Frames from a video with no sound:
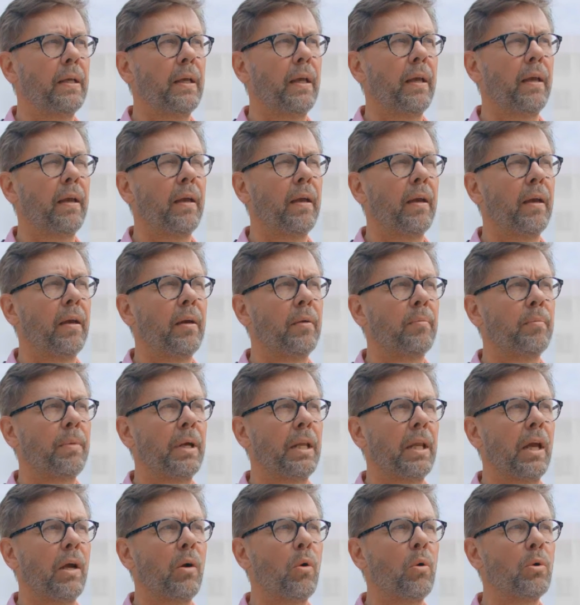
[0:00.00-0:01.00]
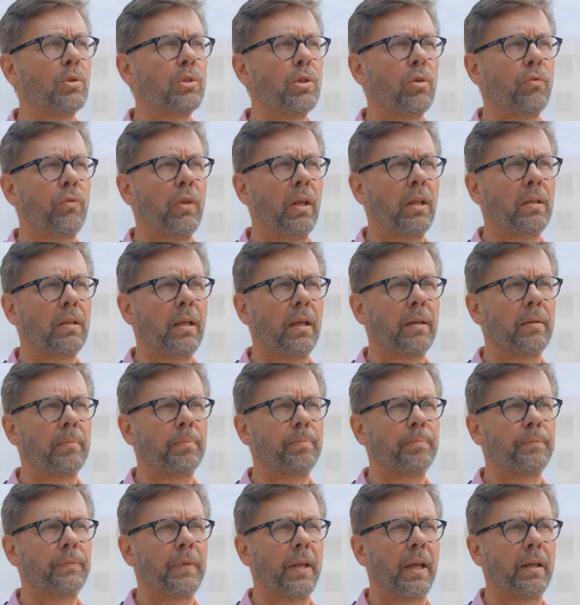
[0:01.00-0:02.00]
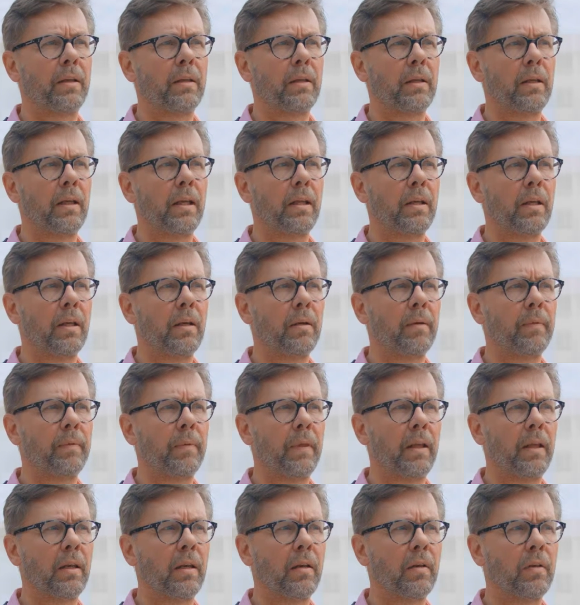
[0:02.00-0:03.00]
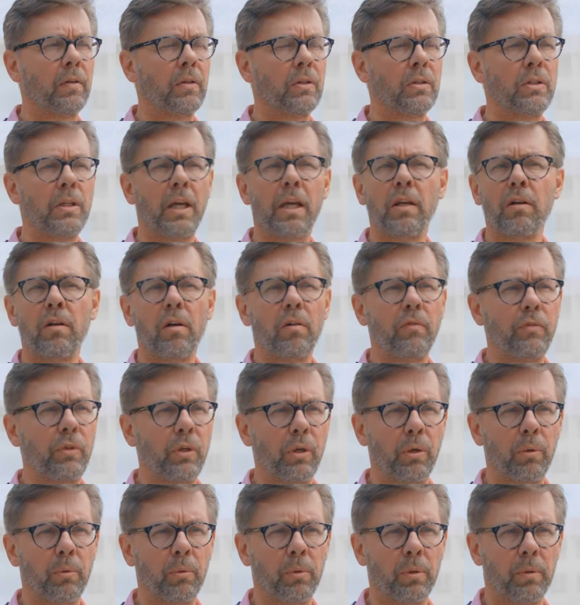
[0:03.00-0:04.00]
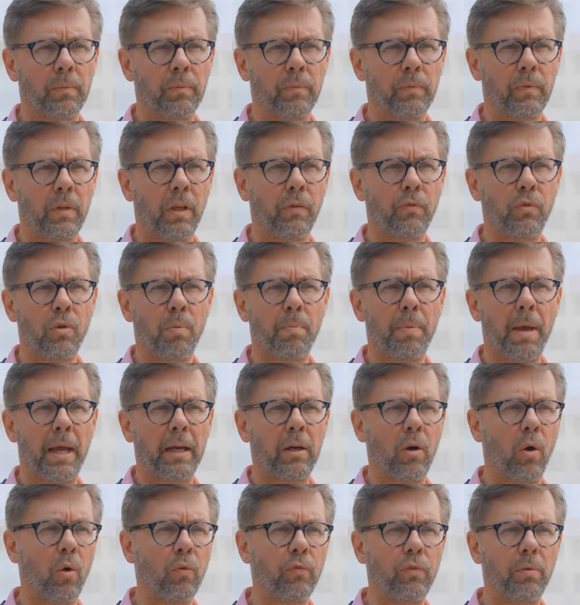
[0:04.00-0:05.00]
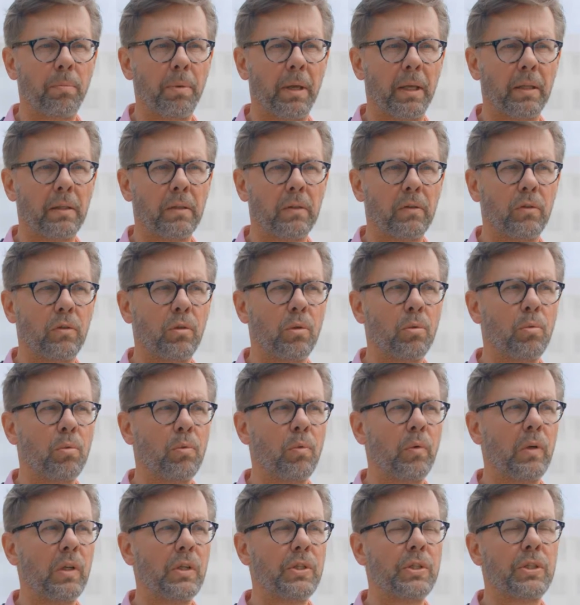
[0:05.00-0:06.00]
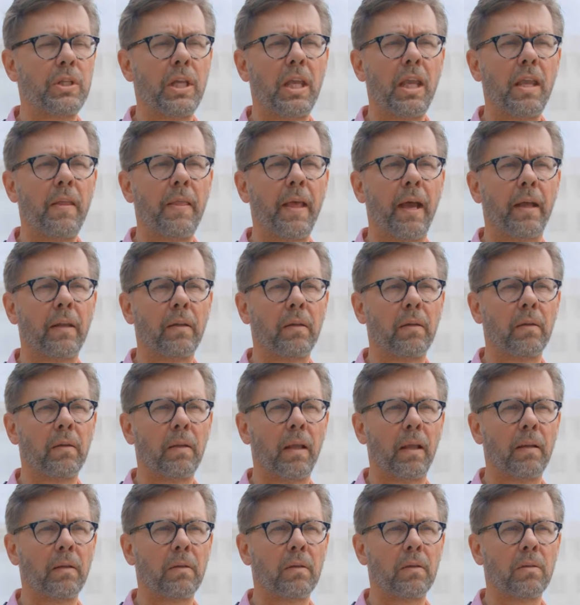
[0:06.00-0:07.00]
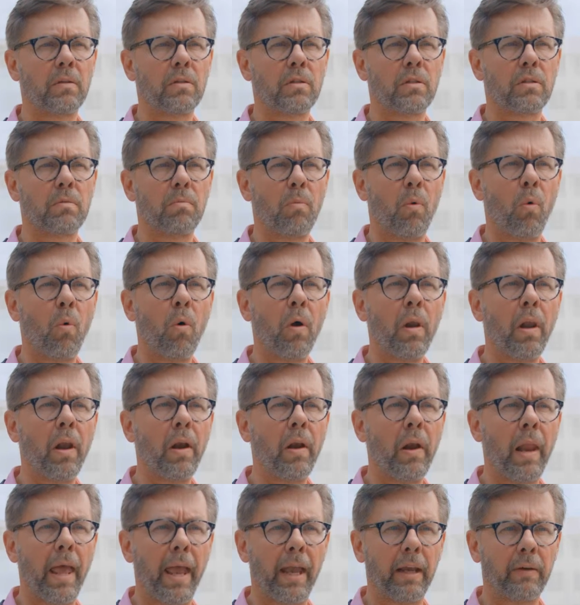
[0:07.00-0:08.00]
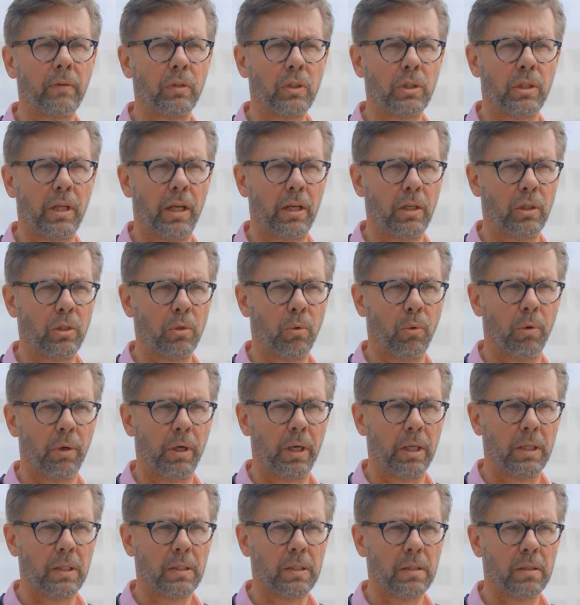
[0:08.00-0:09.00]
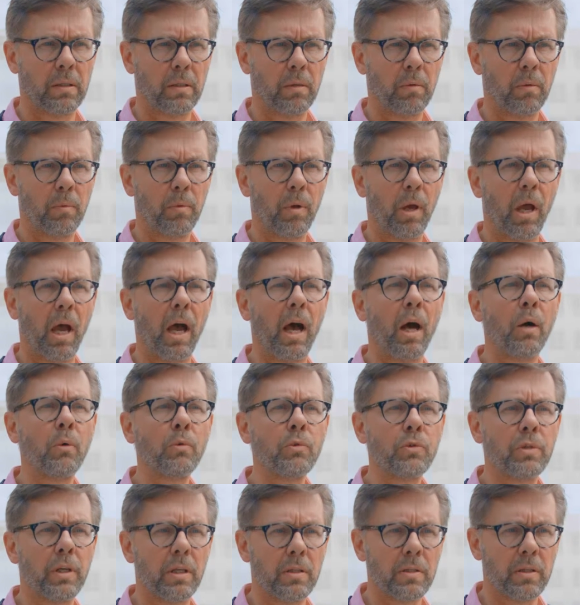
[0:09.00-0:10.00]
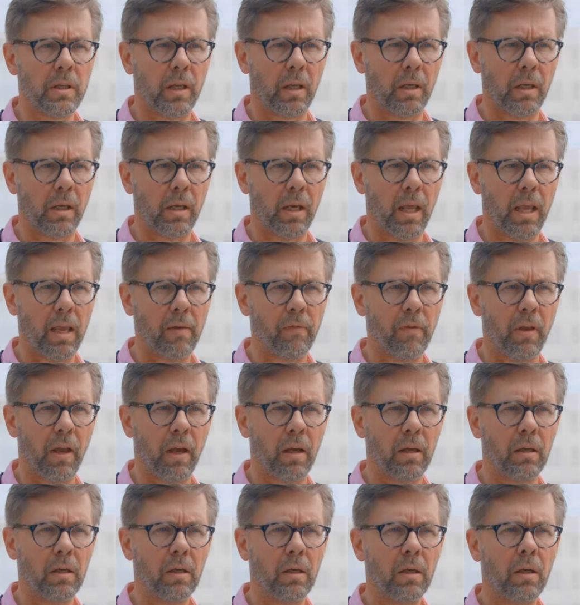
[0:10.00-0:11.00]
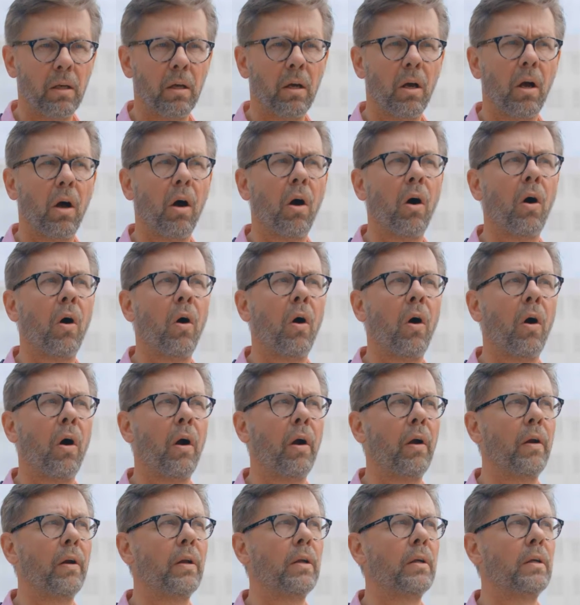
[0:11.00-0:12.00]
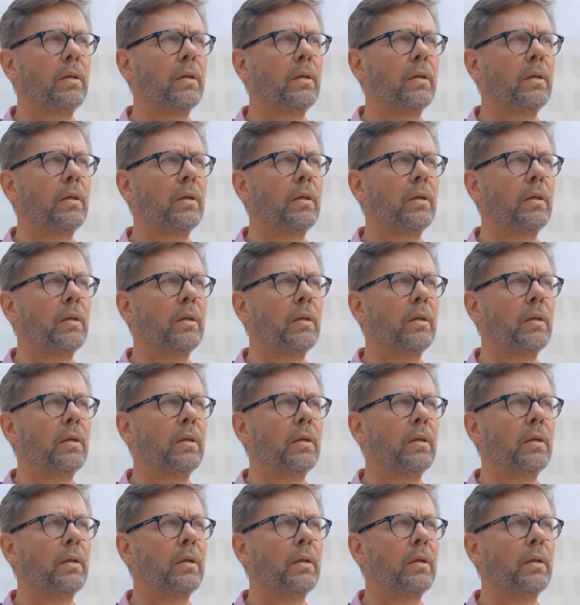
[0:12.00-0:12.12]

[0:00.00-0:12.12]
But I also think that in a general view, if you back off a bit, you will see that smaller language territories outside Scandinavia are